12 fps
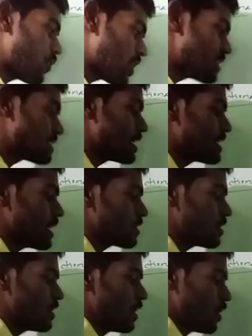4 is there
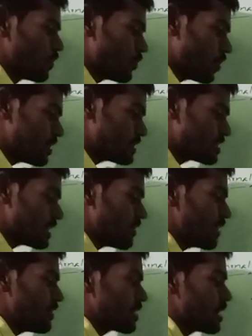take. 4 is there.
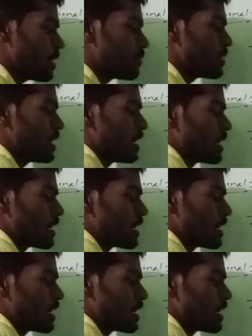What will come?